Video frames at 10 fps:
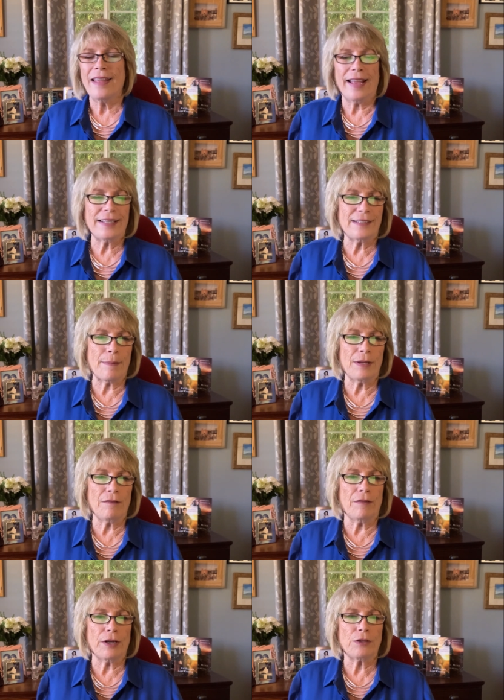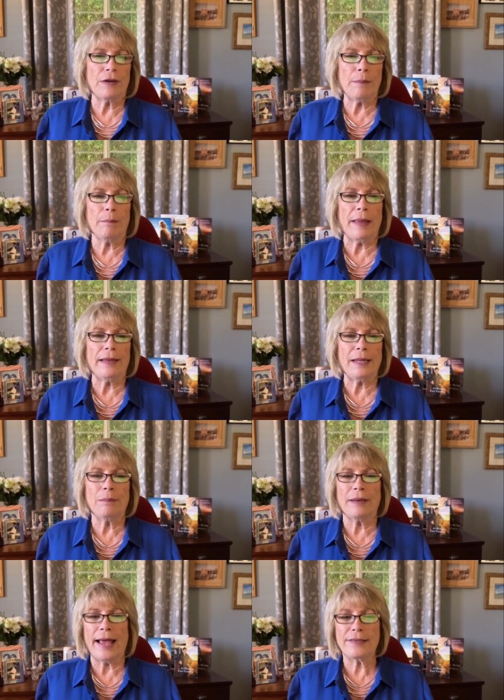Accepting victory, Bailey
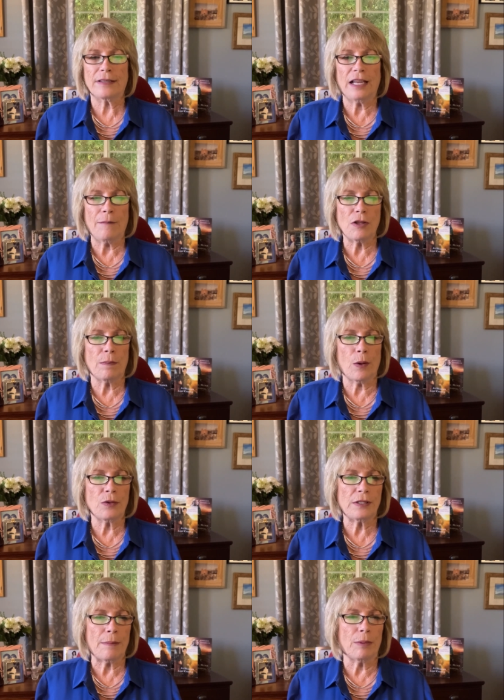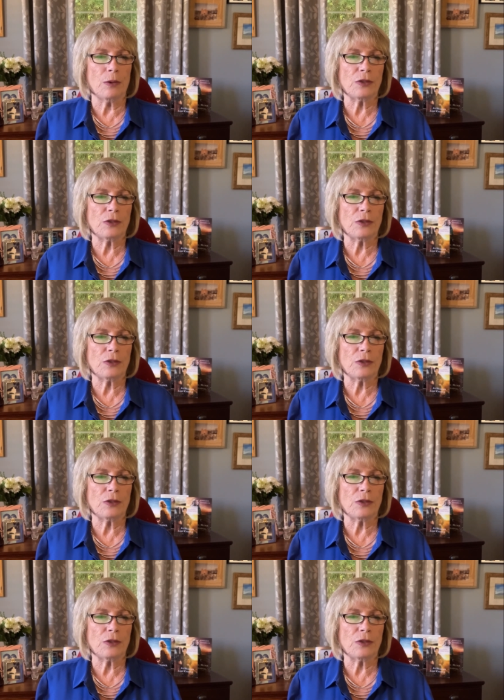blasted him with both dimples